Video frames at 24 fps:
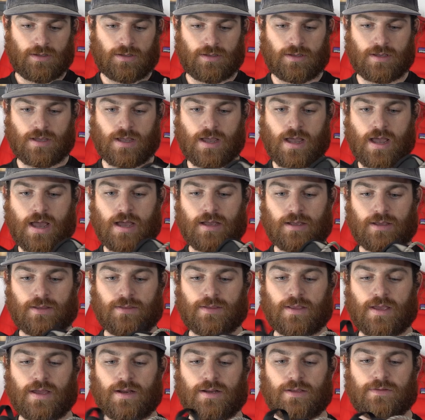Yeah,
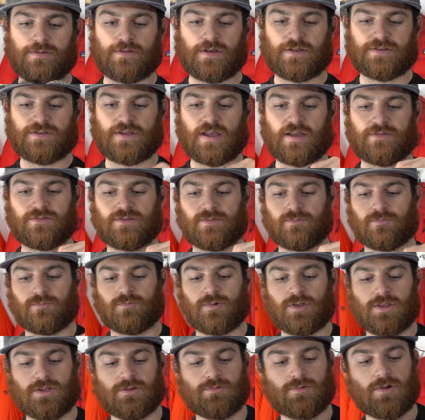and then it does have some
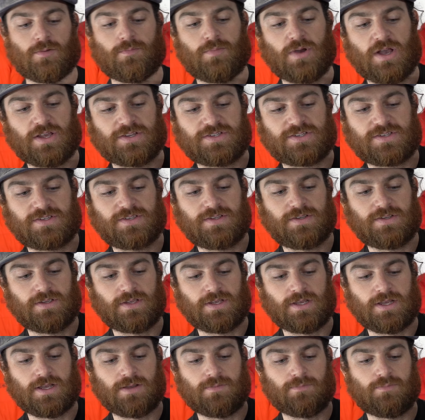really robust
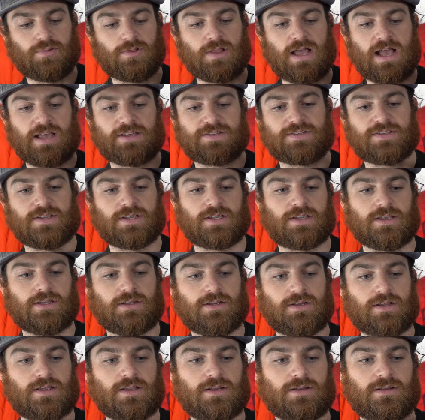plastic
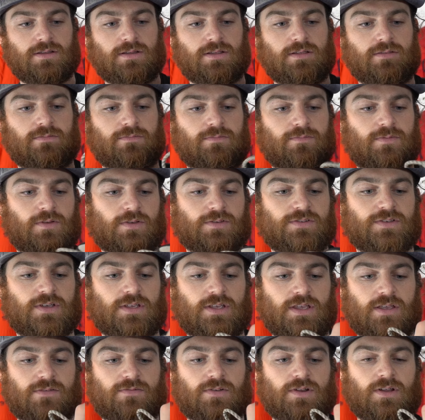and feels
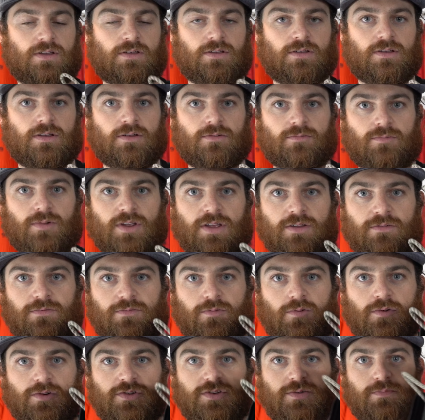like even a
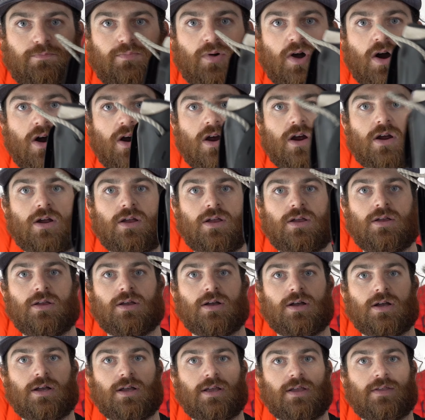reinforced bar
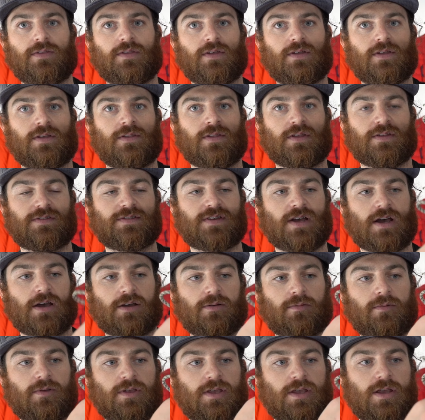in the
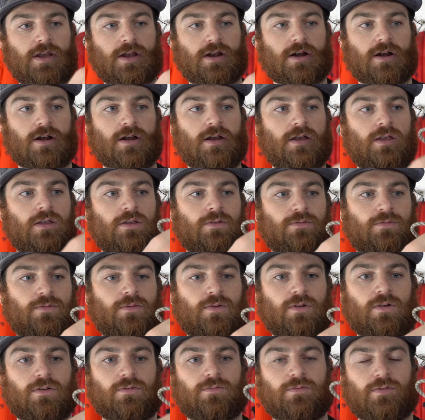tongue here
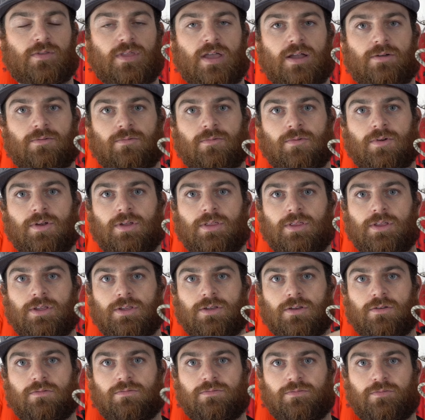for that really
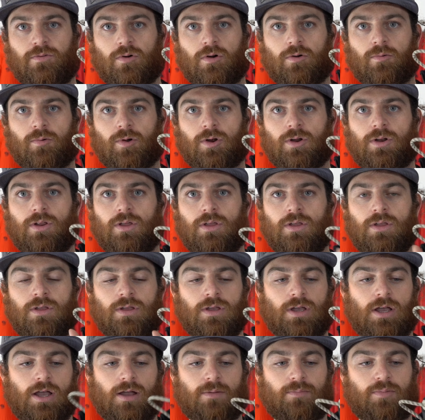good forward
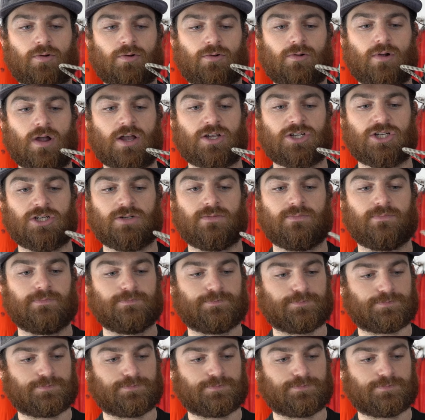progression.